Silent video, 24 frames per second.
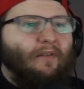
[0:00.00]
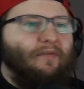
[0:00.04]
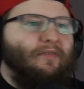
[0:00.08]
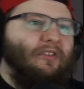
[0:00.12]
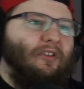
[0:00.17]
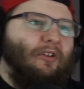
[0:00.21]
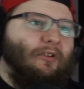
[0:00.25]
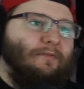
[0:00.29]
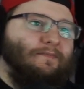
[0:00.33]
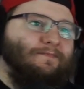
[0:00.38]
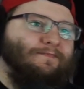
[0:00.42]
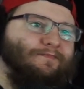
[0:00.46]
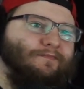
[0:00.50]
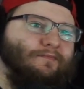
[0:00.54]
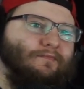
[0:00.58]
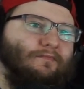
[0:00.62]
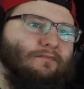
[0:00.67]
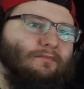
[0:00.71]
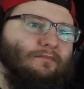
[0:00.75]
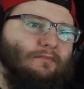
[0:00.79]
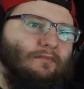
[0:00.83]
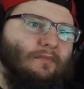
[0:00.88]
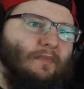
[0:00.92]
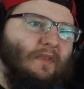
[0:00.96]
So
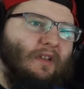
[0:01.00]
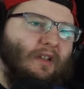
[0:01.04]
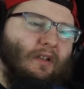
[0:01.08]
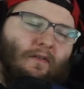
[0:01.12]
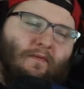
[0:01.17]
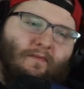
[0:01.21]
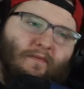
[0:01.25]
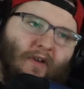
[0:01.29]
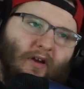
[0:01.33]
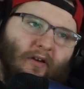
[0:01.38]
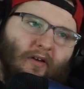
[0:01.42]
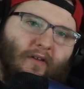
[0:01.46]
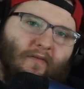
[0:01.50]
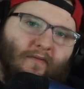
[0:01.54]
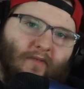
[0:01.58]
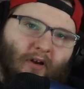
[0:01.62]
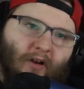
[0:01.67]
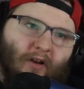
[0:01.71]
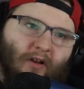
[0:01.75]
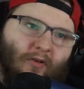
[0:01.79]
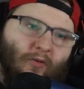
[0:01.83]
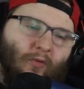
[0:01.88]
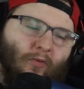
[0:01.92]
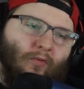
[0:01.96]
very,
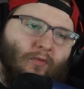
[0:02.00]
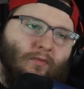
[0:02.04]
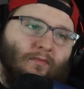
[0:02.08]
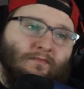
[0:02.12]
very cool